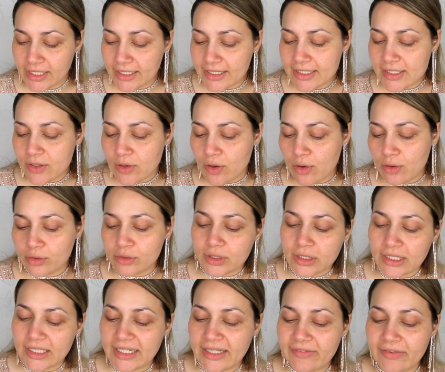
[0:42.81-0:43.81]
and it's called
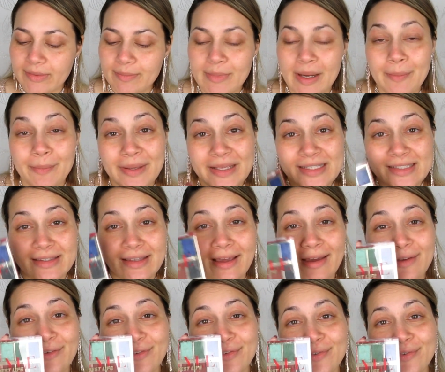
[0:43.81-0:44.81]
Living My Best
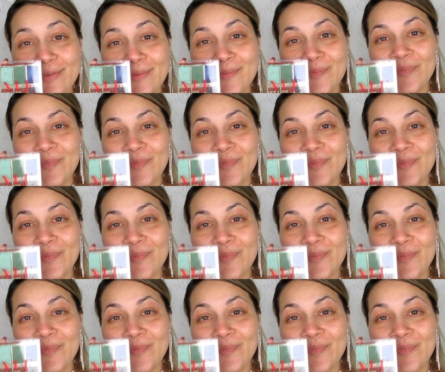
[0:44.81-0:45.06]
Life.